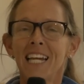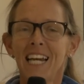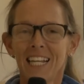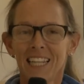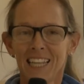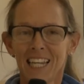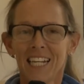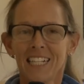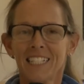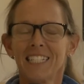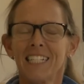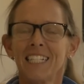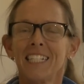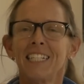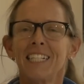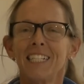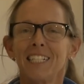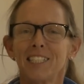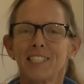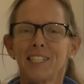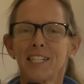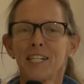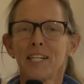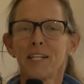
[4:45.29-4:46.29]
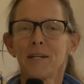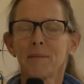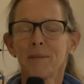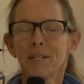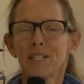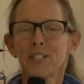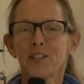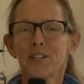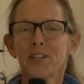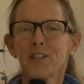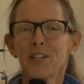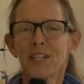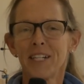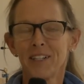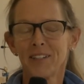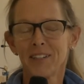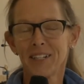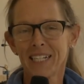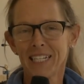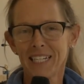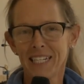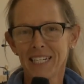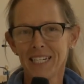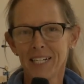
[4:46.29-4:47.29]
elected City Commissioner here
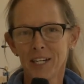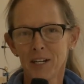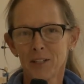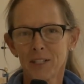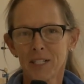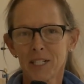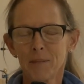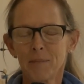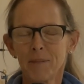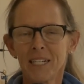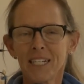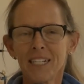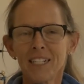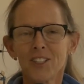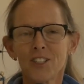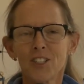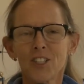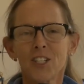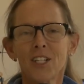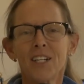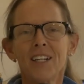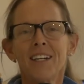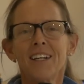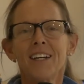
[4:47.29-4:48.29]
in Key Colony Beach.